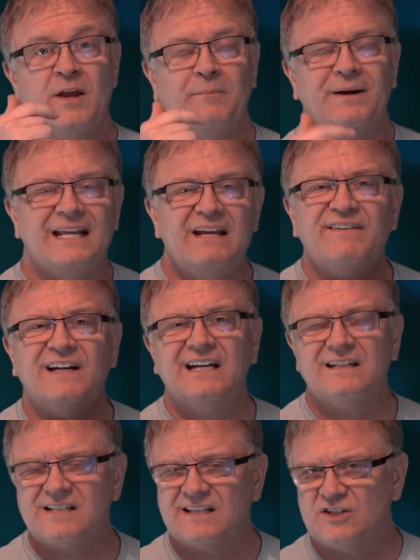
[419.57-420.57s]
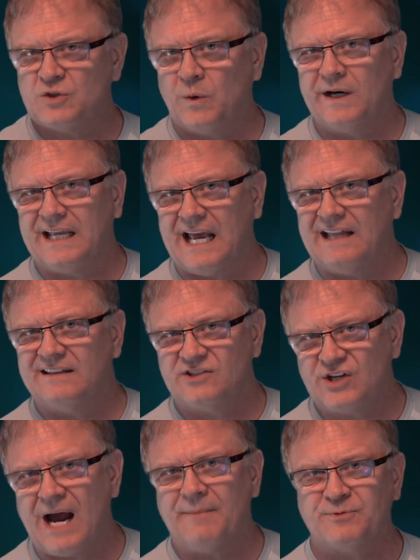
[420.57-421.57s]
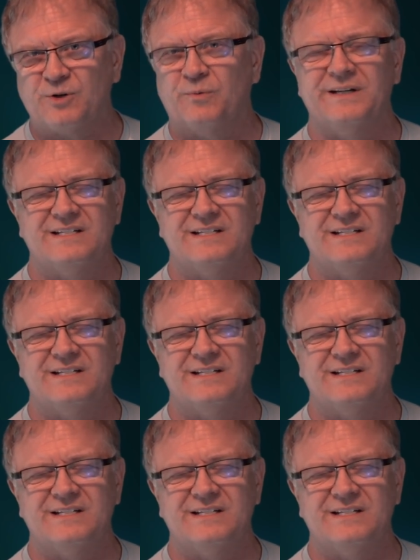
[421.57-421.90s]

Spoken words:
But even into the 28th chapter, we